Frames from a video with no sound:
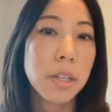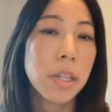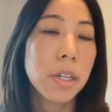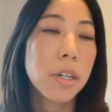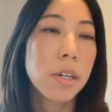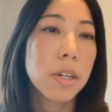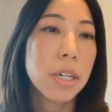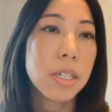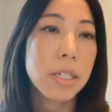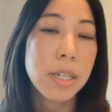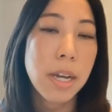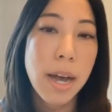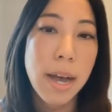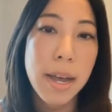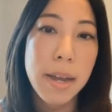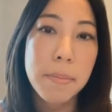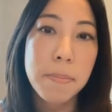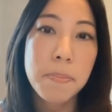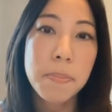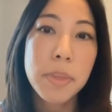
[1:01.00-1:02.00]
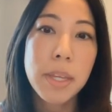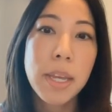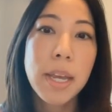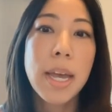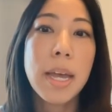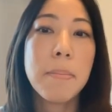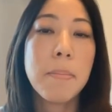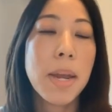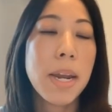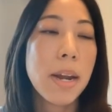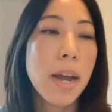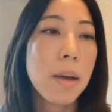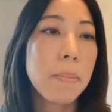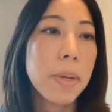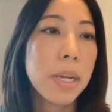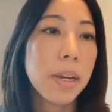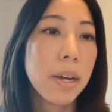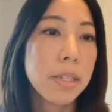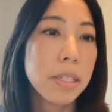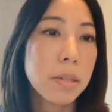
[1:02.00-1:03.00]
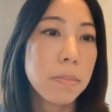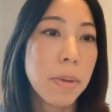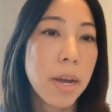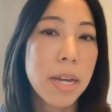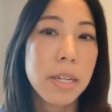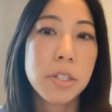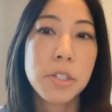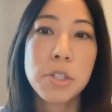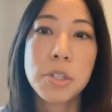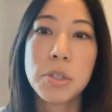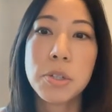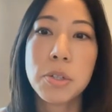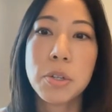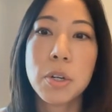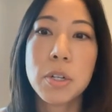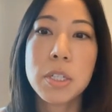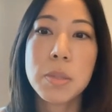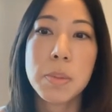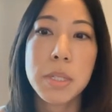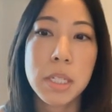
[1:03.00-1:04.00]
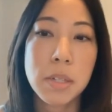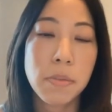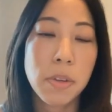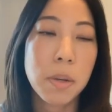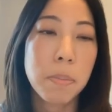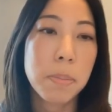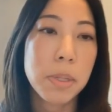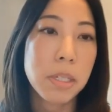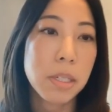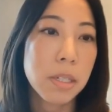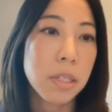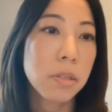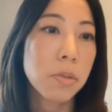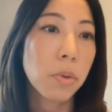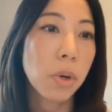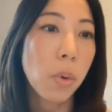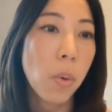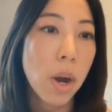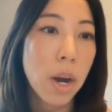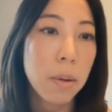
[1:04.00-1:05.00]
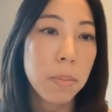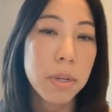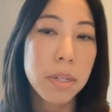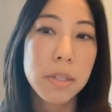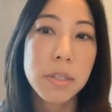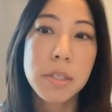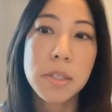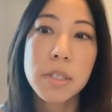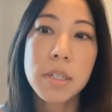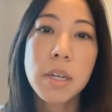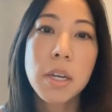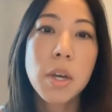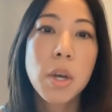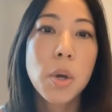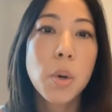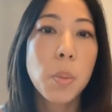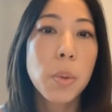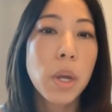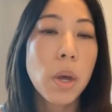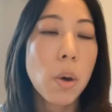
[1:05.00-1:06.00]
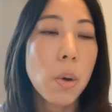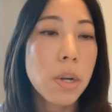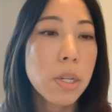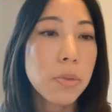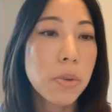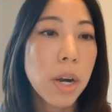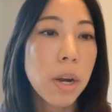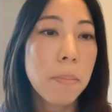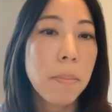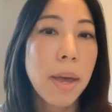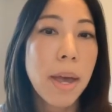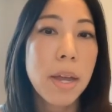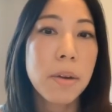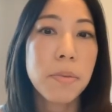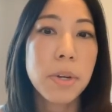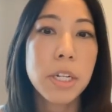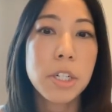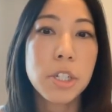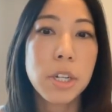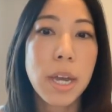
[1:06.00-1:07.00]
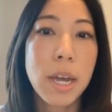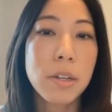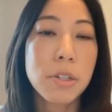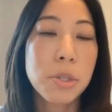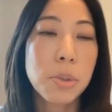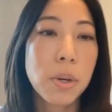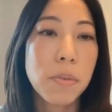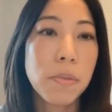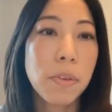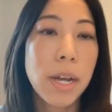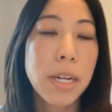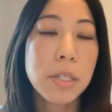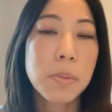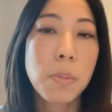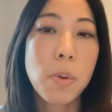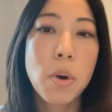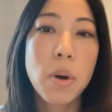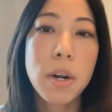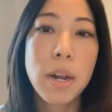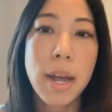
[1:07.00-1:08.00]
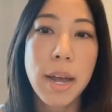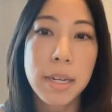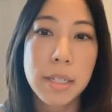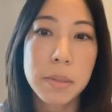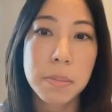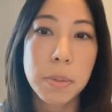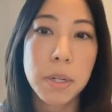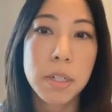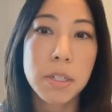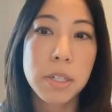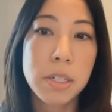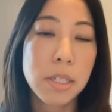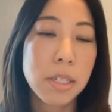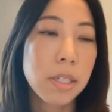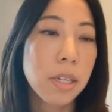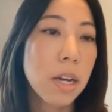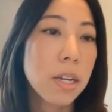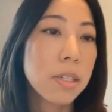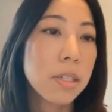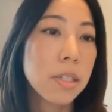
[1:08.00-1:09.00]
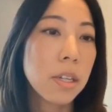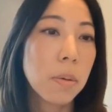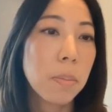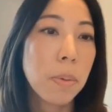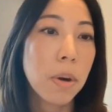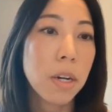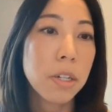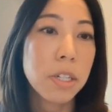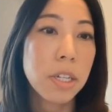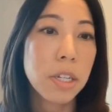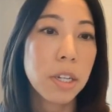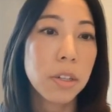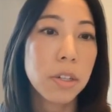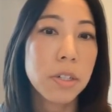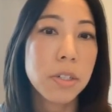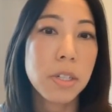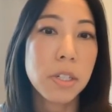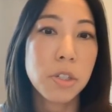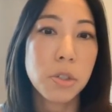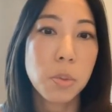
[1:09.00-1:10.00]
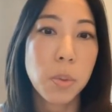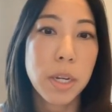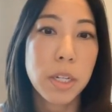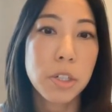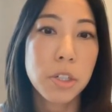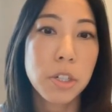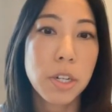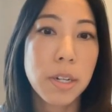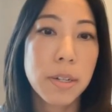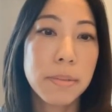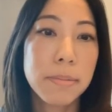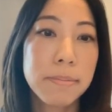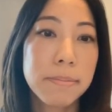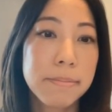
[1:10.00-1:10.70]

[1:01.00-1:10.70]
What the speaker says: the current time and may not be customized to your specific business requirements. We always recommend reaching out to a Flexport expert to discuss your particular situation.